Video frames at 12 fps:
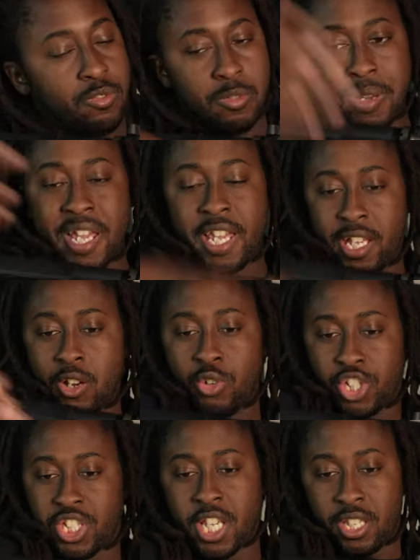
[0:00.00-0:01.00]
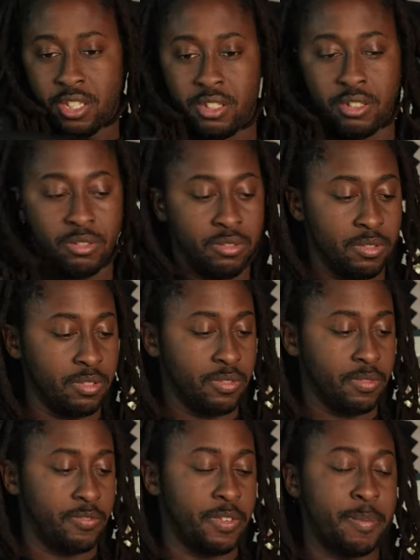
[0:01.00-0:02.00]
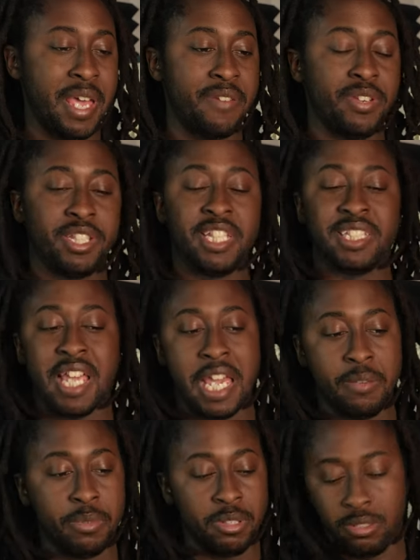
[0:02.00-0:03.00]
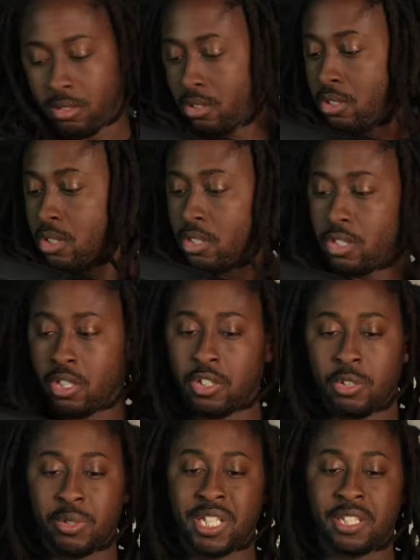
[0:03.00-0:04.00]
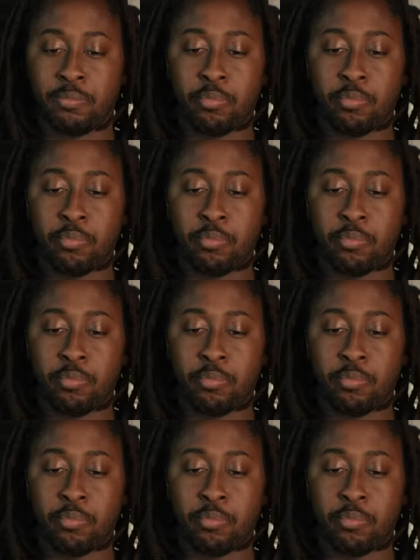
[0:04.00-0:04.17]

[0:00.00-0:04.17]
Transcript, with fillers: my hand go to shaking, you know, from having disabled, you know, there was this